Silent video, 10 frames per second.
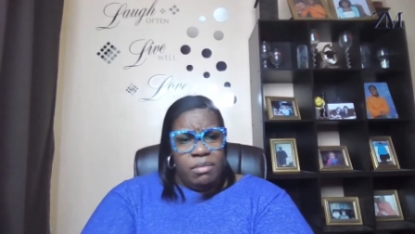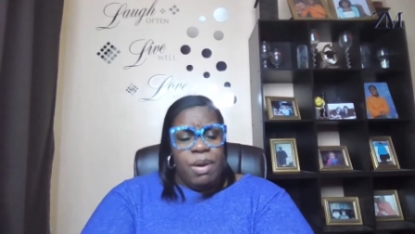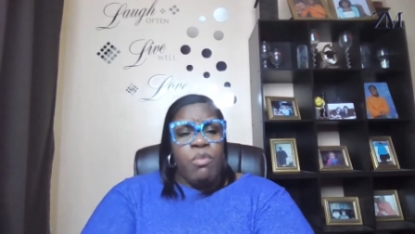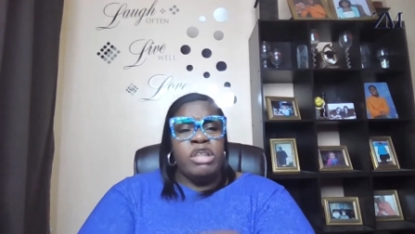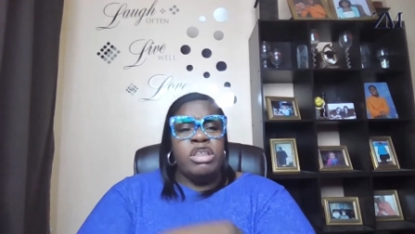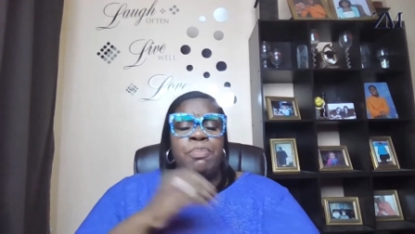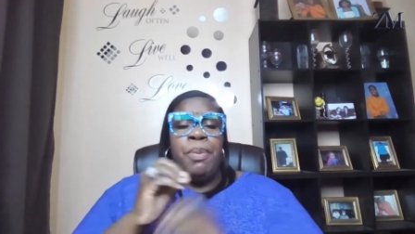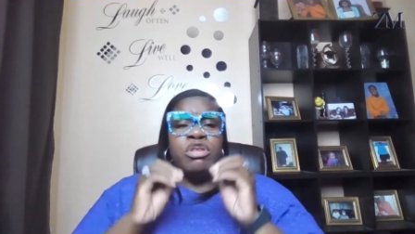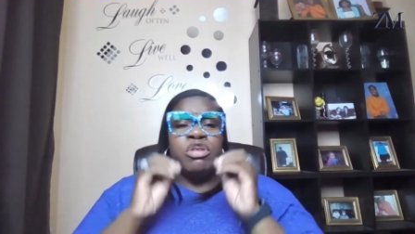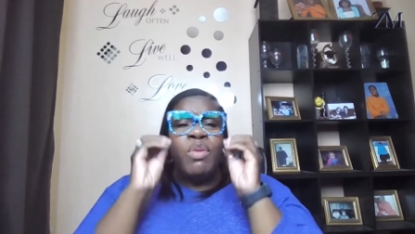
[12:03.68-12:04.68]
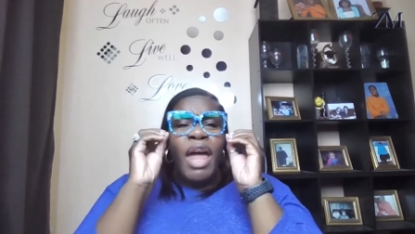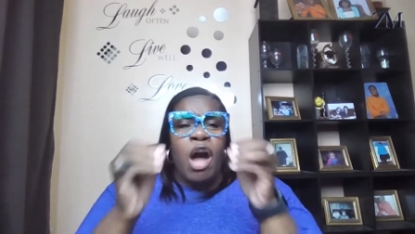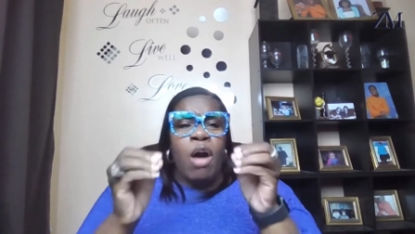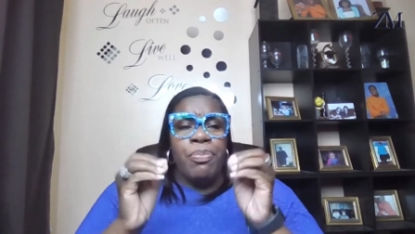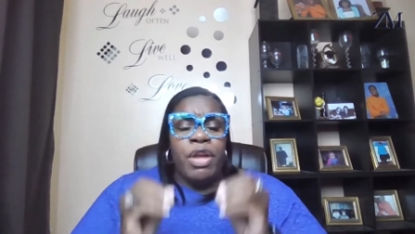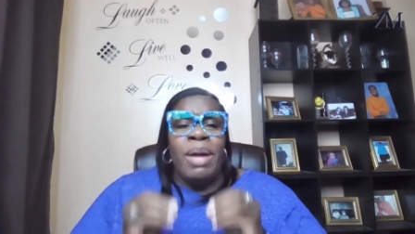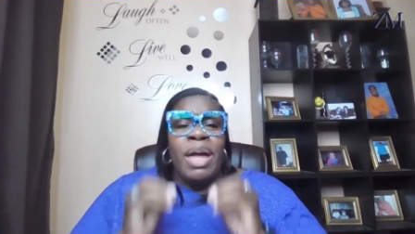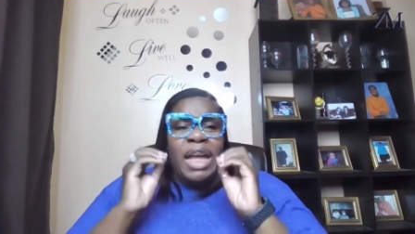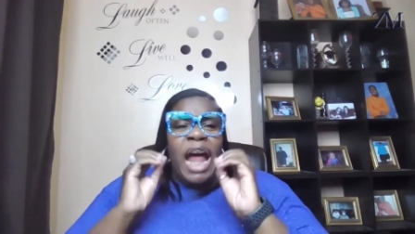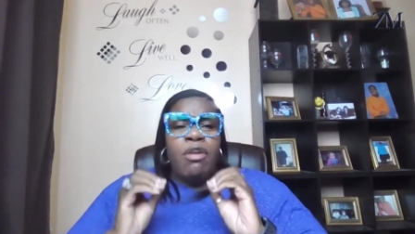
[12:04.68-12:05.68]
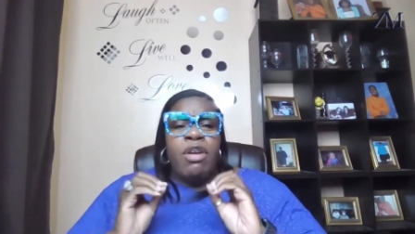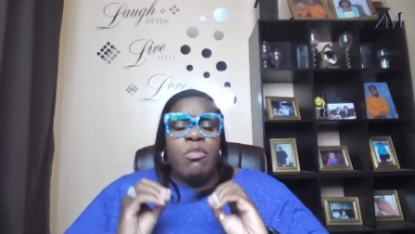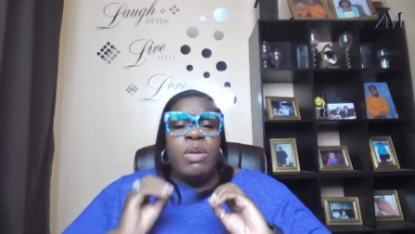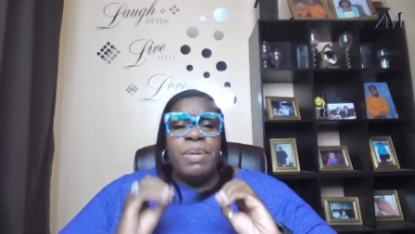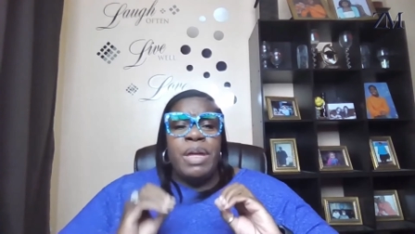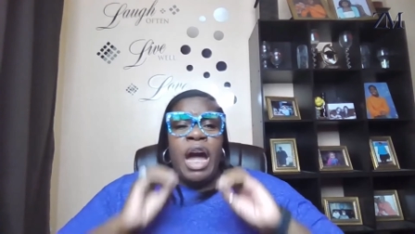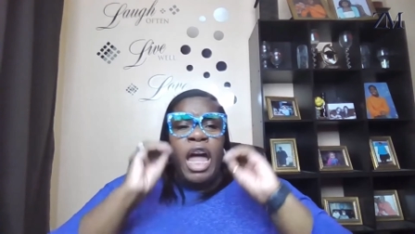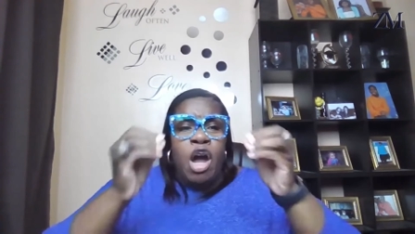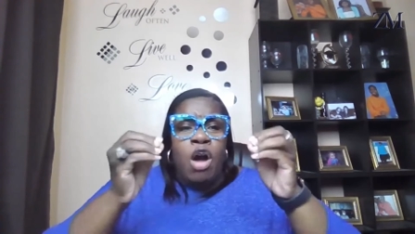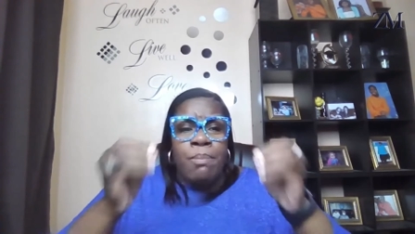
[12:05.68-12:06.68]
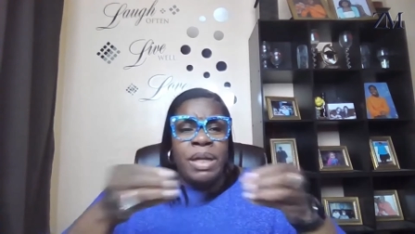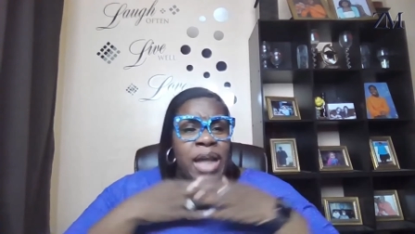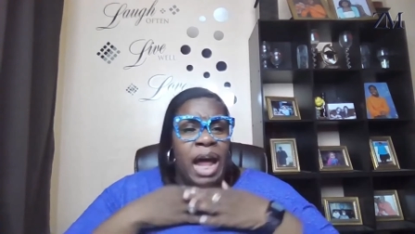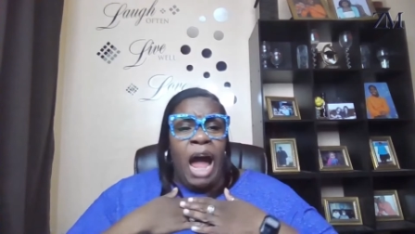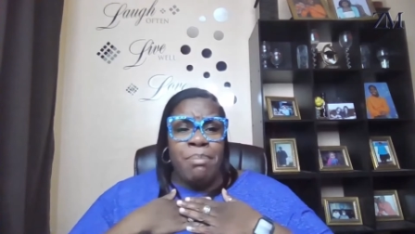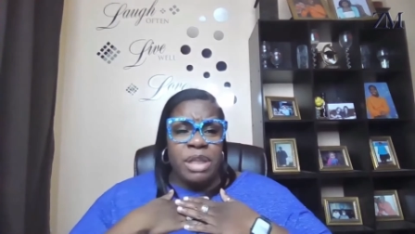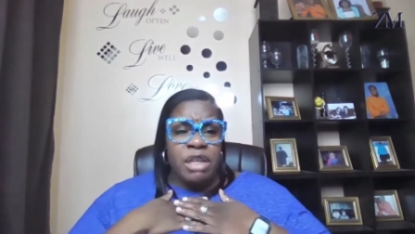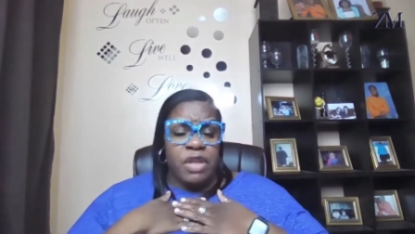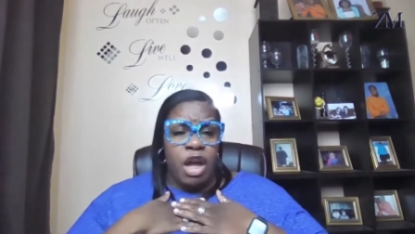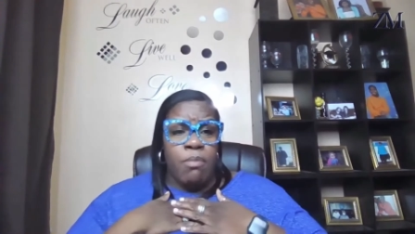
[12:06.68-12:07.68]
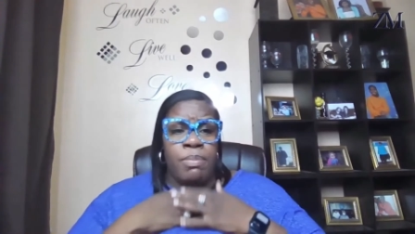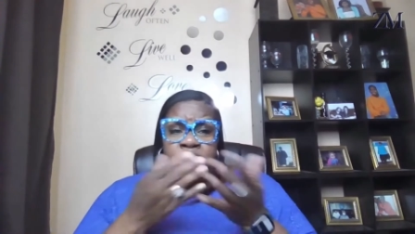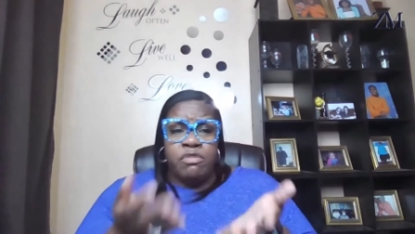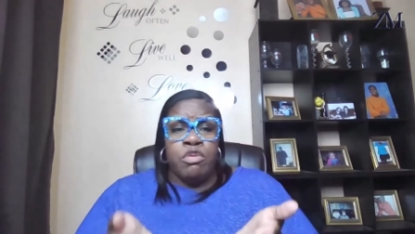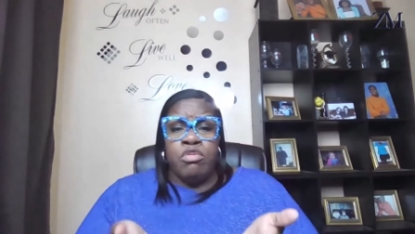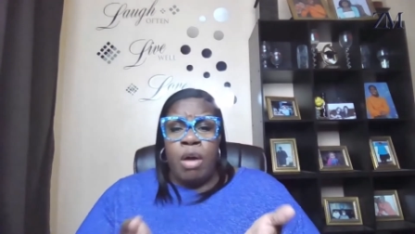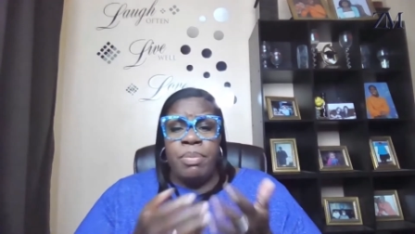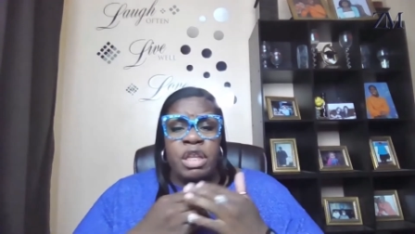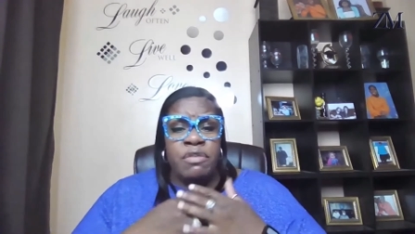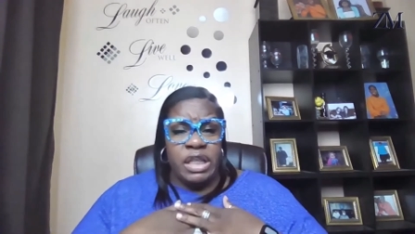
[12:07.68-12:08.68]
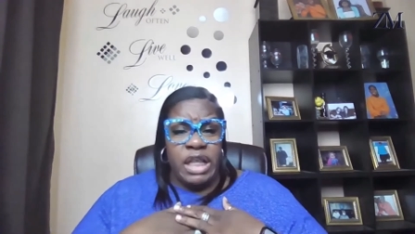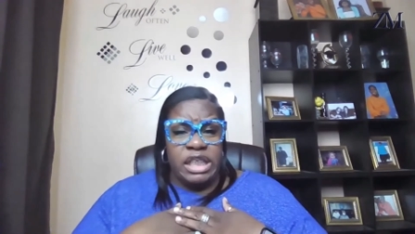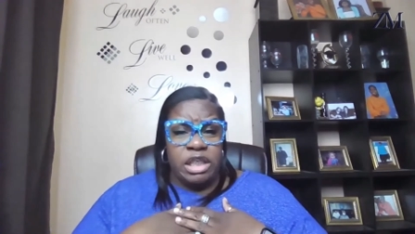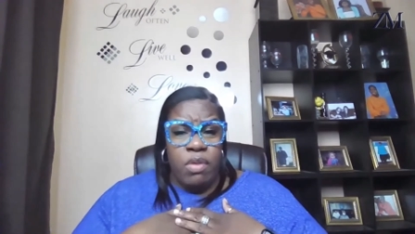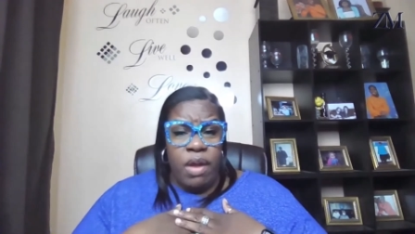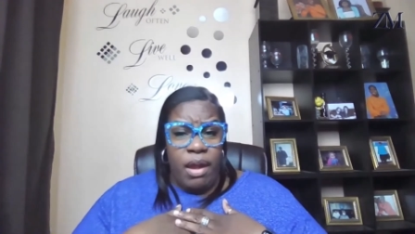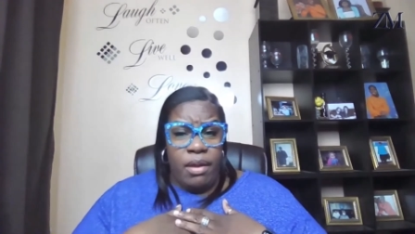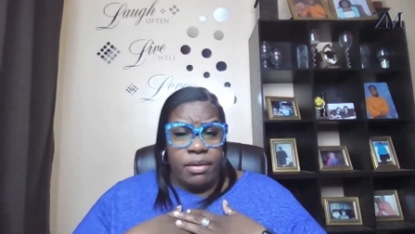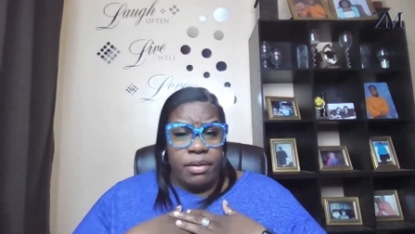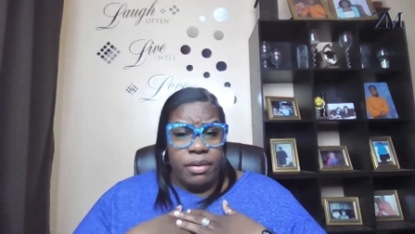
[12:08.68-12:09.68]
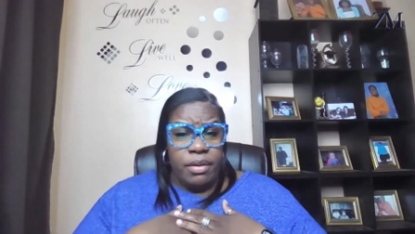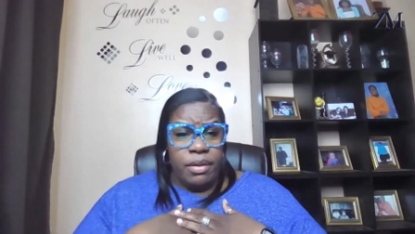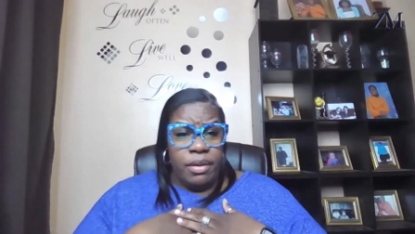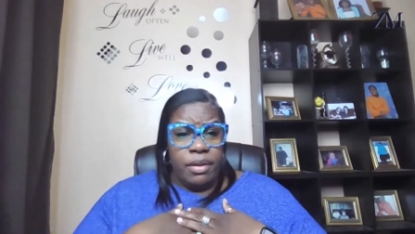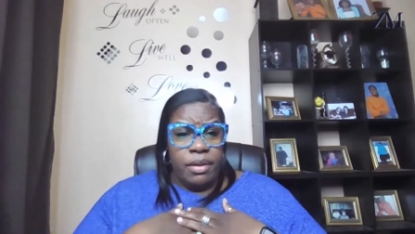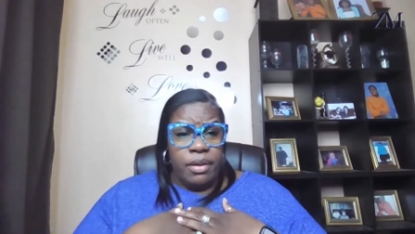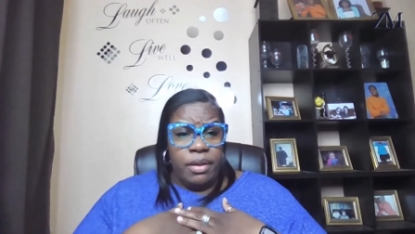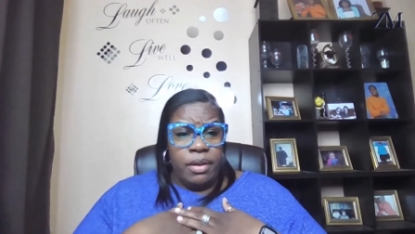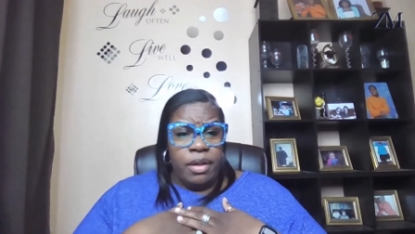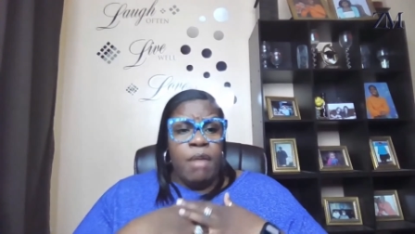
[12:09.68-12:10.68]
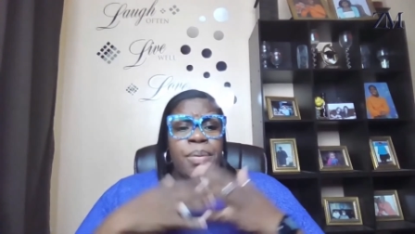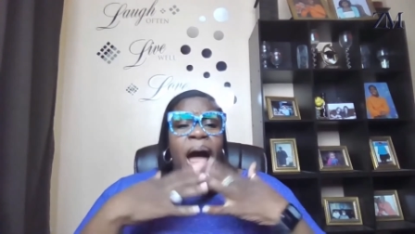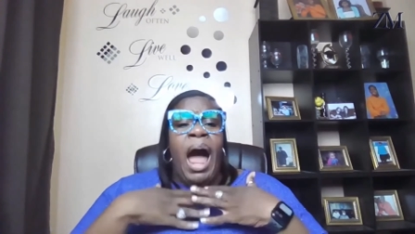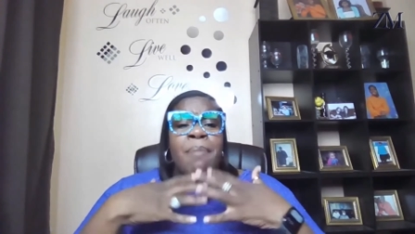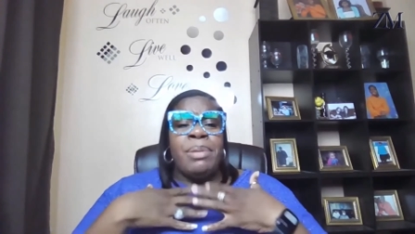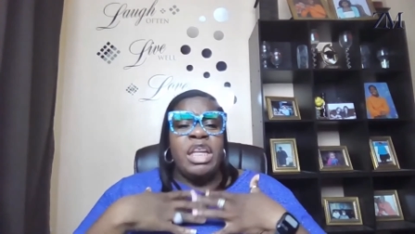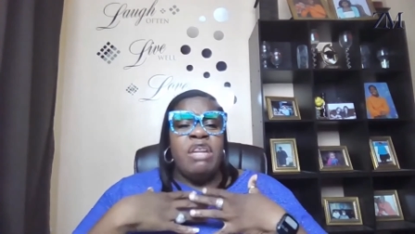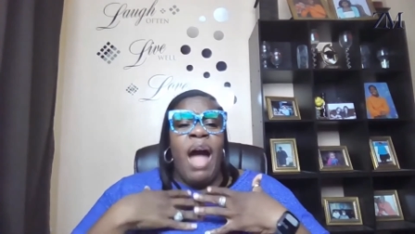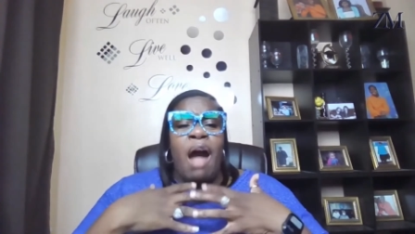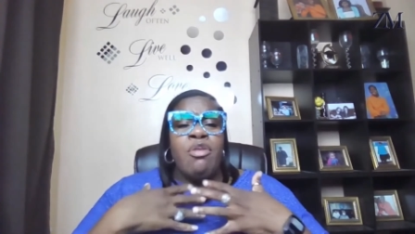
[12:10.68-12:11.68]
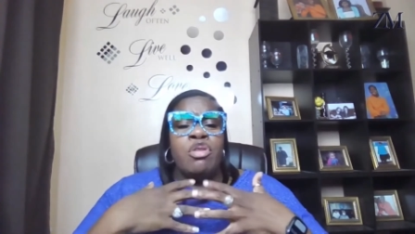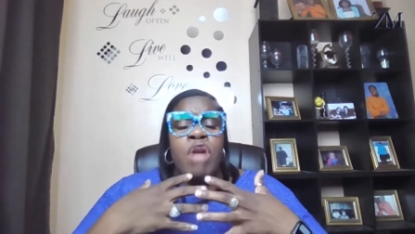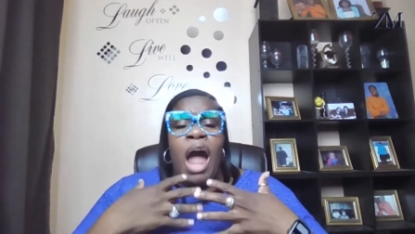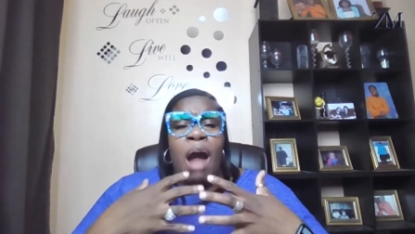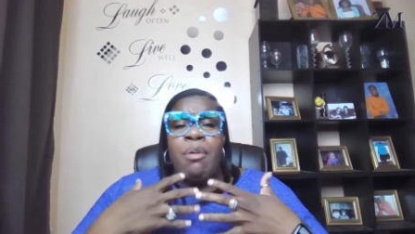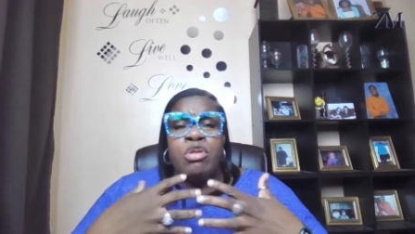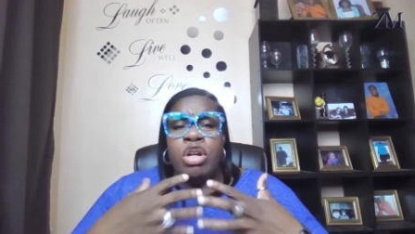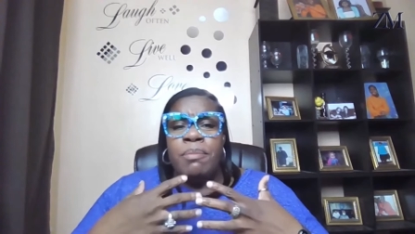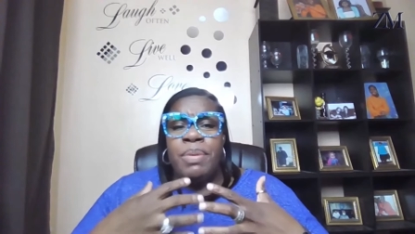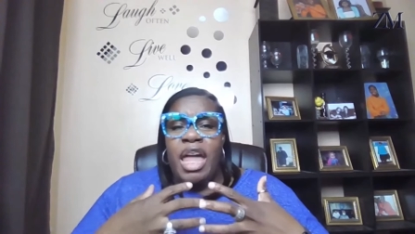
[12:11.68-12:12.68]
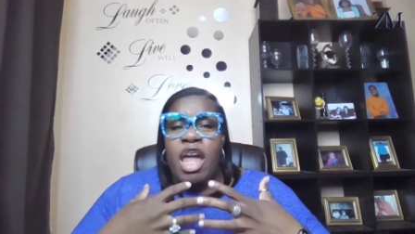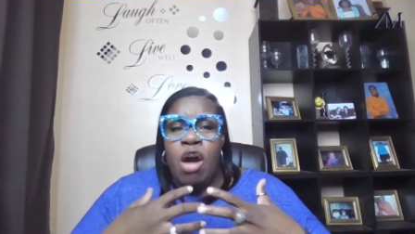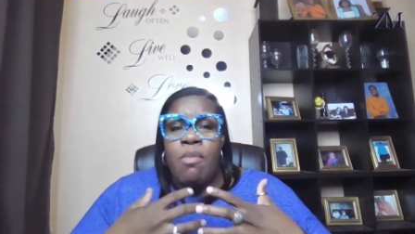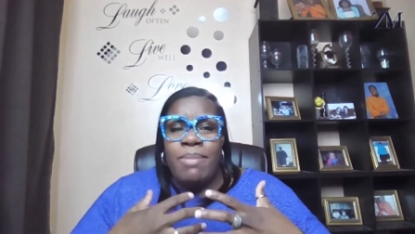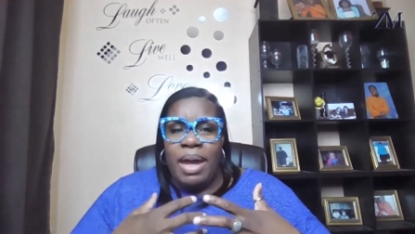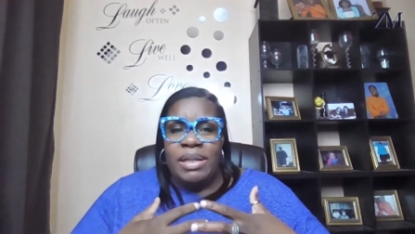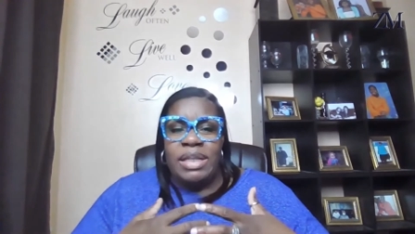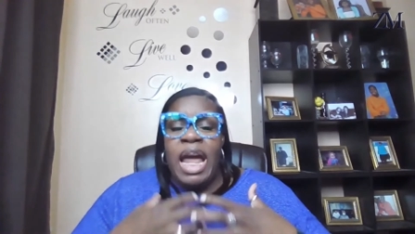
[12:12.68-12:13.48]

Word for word: But we're supposed to help them. And how can we be a help meet? Now I believe in help meets. If you don't believe in it, that's okay. But I believe how you how are you going to be a helpmate?